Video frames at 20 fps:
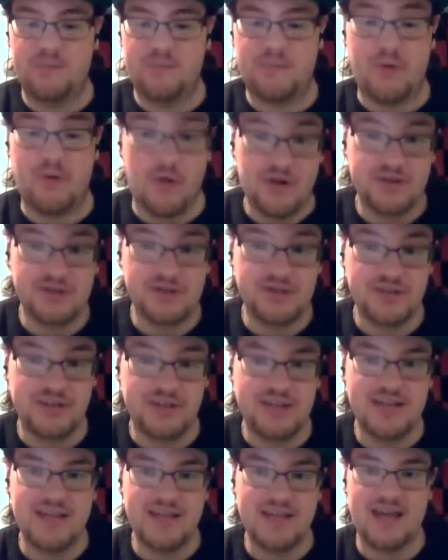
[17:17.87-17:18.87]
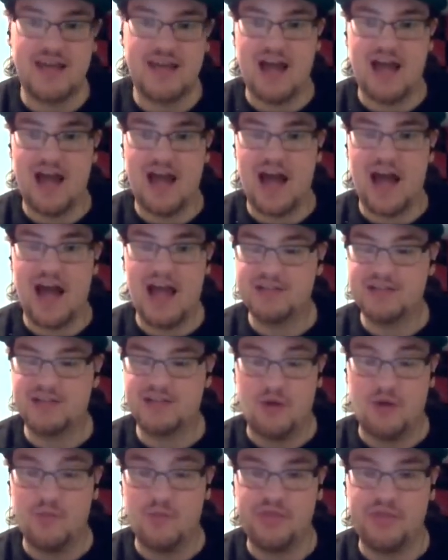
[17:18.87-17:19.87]
personally, I
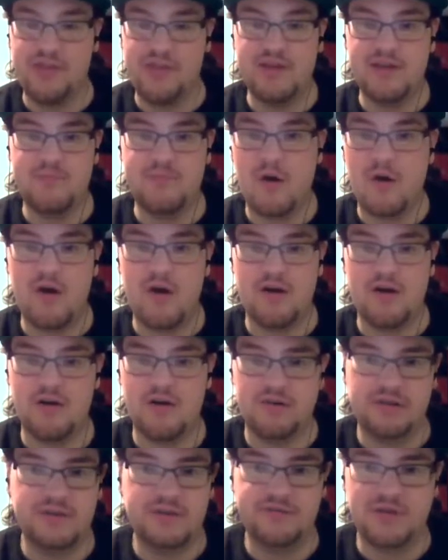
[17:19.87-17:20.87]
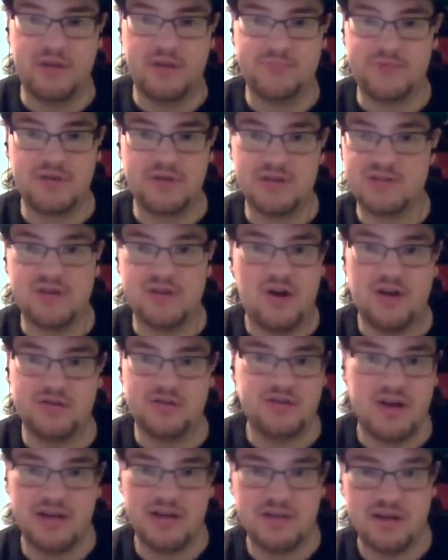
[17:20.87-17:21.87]
don't think Marner lived up to his
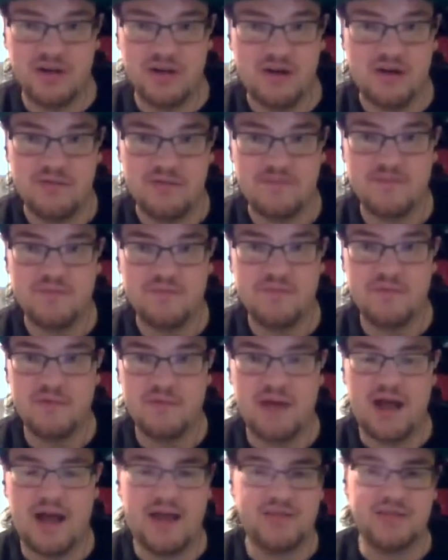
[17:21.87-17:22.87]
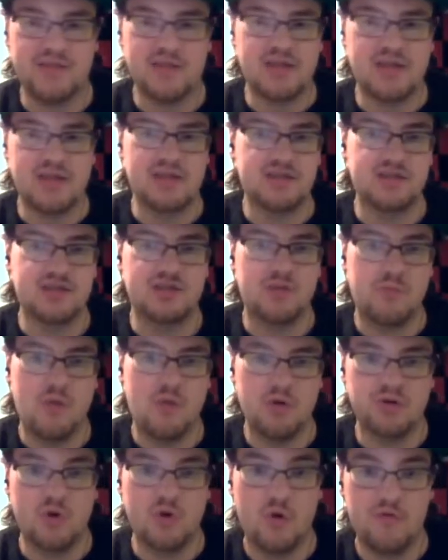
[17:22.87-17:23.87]
contract at all. I think he's the
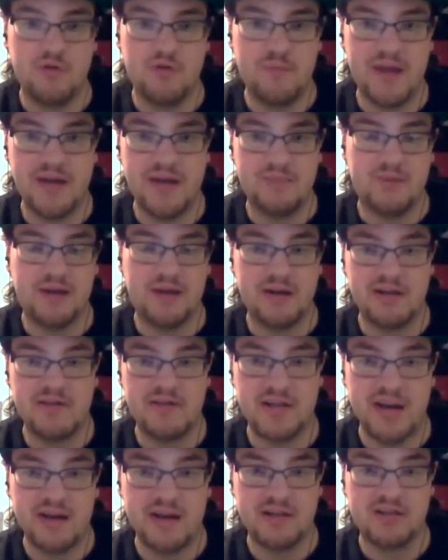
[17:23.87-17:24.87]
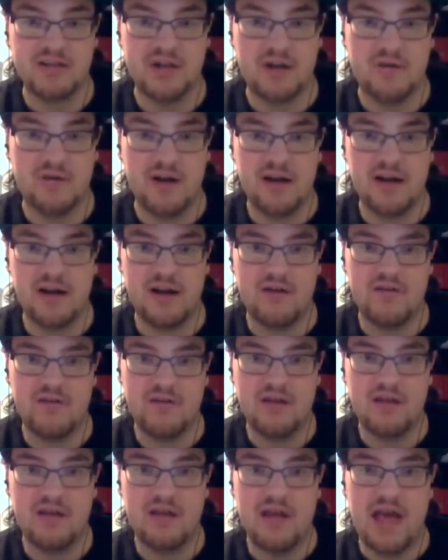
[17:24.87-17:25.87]
most overpaid player in the NHL right now,
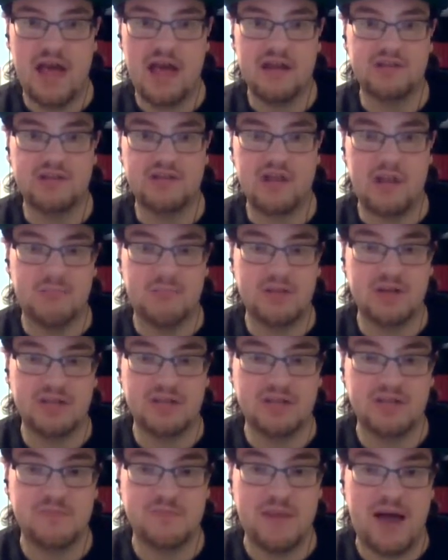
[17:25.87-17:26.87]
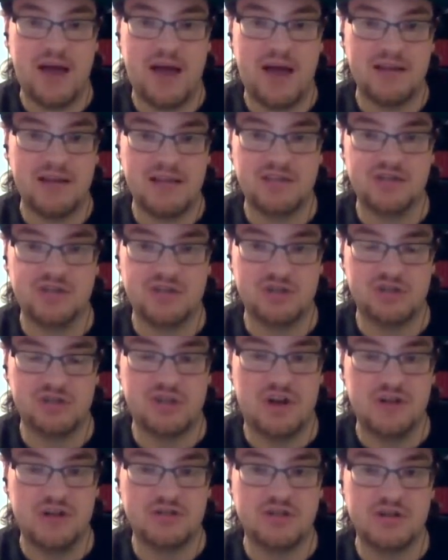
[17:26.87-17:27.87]
and it's not because he's bad. He's just
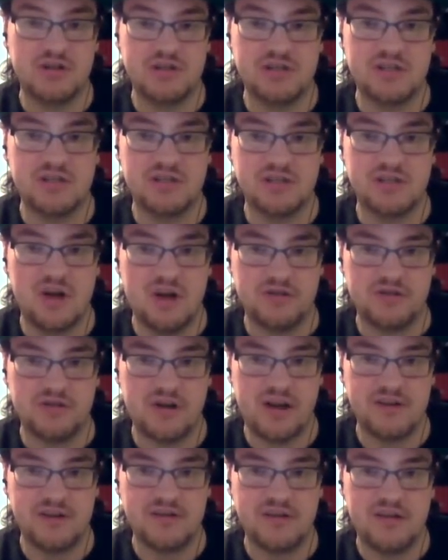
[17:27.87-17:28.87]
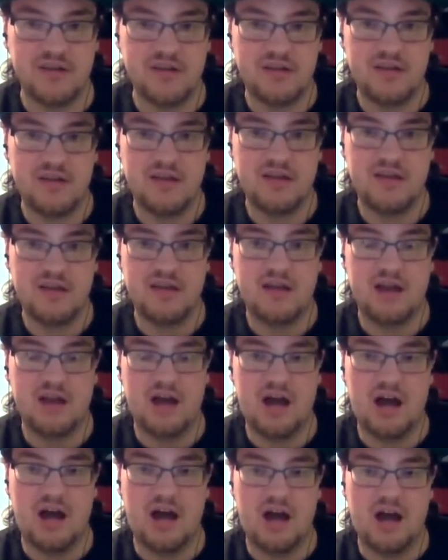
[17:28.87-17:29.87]
not as good as his contract.
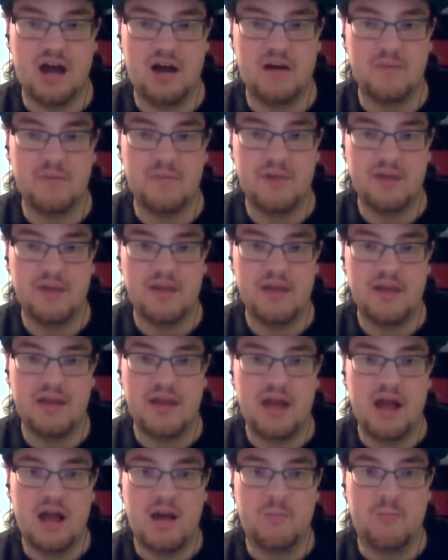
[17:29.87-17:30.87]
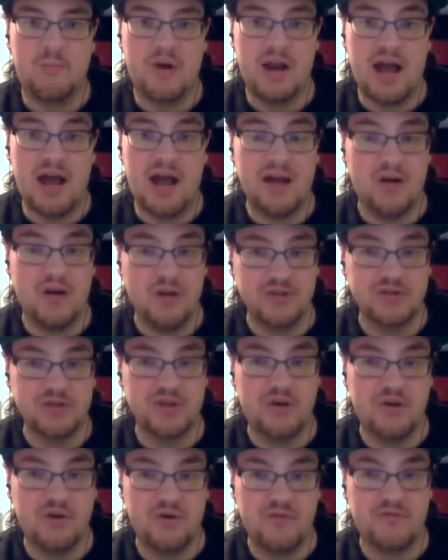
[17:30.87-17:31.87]
Um, but I
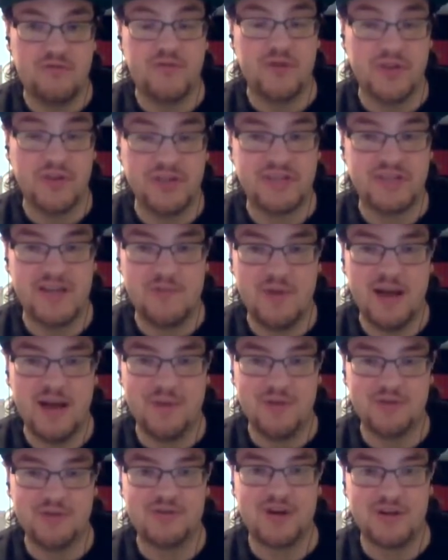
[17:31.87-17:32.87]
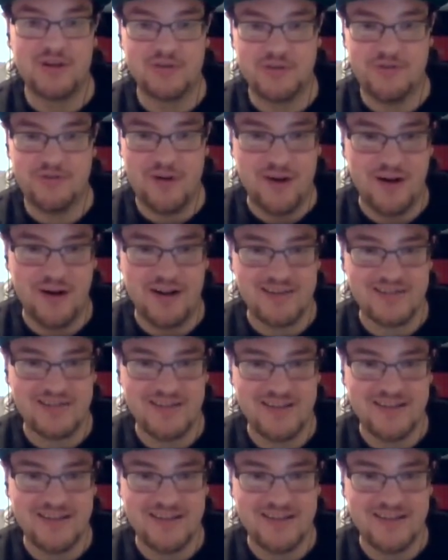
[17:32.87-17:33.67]
also feel the same way about John Tavares.